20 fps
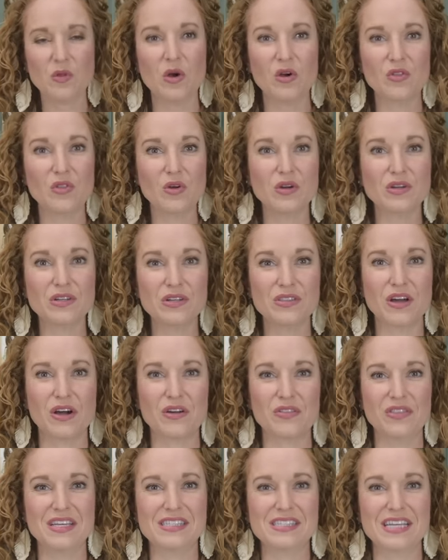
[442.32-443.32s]
Are there
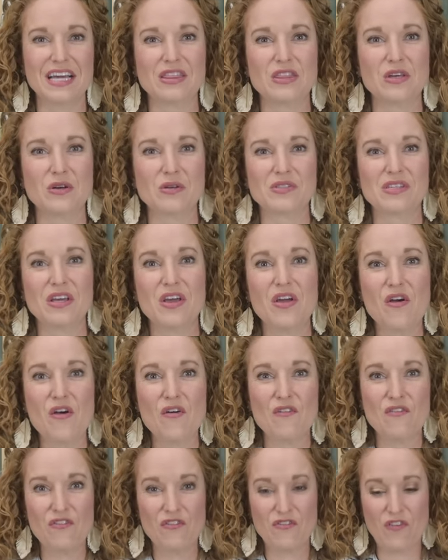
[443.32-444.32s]
are these like those
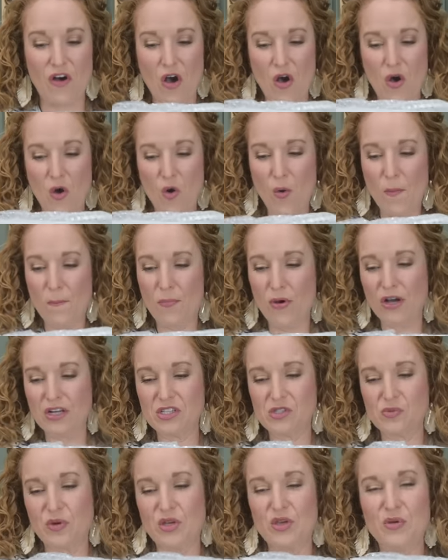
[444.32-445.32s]
faux
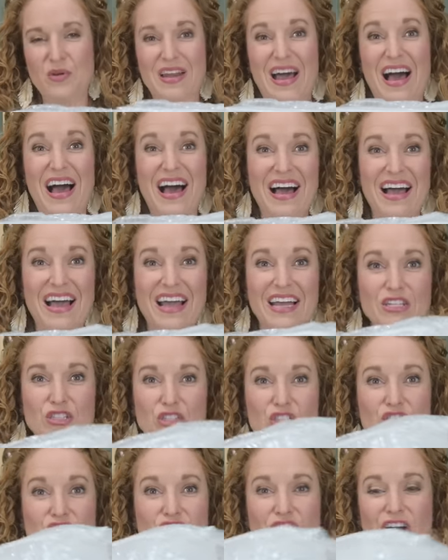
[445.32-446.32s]
books where you can hide
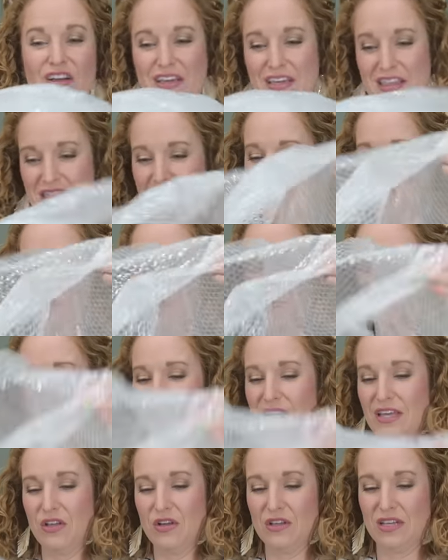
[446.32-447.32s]
your junk in them,
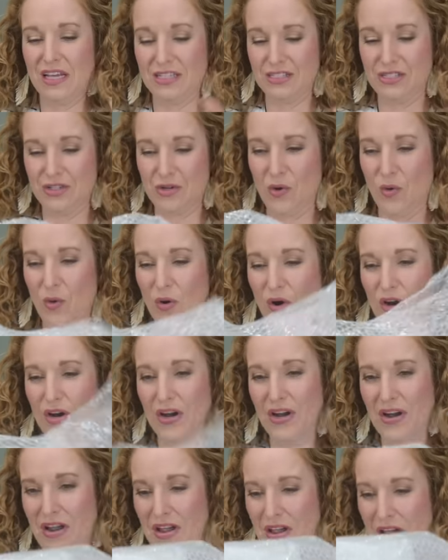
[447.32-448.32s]
but they look like
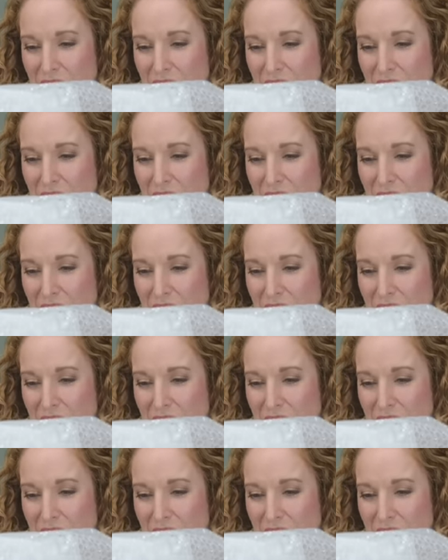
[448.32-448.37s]
decor?